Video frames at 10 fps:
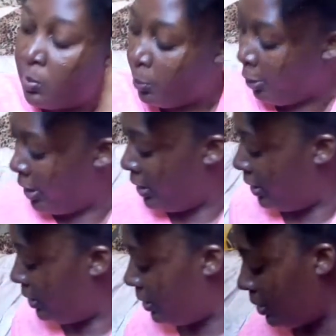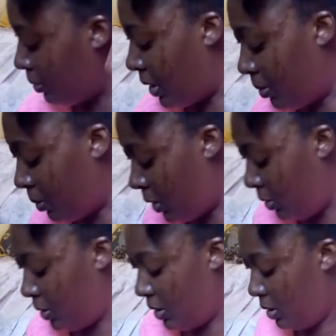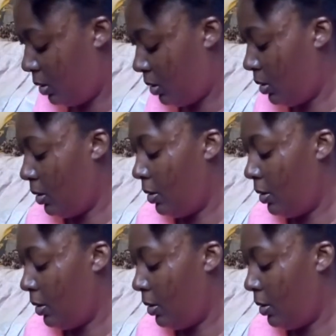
sprayed it, and I'm going to just